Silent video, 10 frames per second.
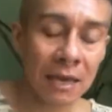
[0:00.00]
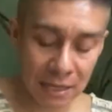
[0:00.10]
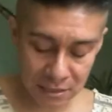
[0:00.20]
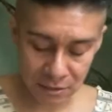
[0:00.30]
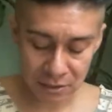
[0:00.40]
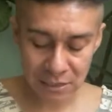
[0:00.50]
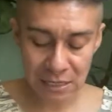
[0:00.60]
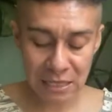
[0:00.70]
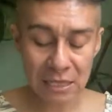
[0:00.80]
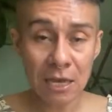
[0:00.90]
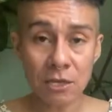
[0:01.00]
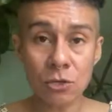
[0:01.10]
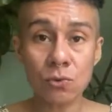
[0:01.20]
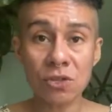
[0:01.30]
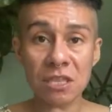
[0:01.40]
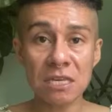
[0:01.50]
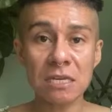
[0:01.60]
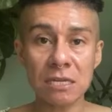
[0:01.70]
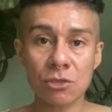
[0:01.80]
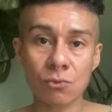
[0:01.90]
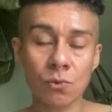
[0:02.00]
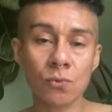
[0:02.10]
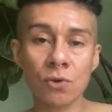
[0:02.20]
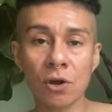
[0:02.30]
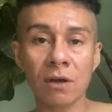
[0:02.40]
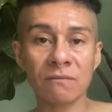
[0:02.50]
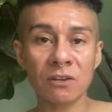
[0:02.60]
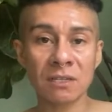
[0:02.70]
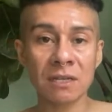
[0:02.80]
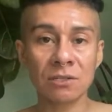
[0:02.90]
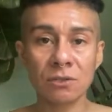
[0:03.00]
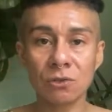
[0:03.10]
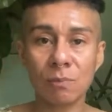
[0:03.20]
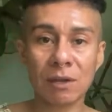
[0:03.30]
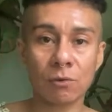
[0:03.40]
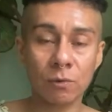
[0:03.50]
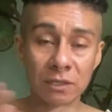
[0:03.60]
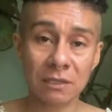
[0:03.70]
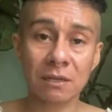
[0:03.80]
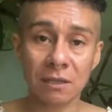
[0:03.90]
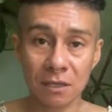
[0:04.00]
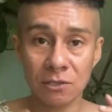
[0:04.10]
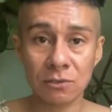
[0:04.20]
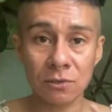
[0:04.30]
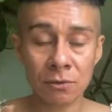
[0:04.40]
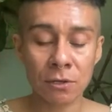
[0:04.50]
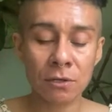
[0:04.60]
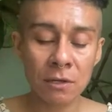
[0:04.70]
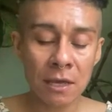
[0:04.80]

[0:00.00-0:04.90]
It's going to take you thinking through the conversation, no matter what side of the issue you're on,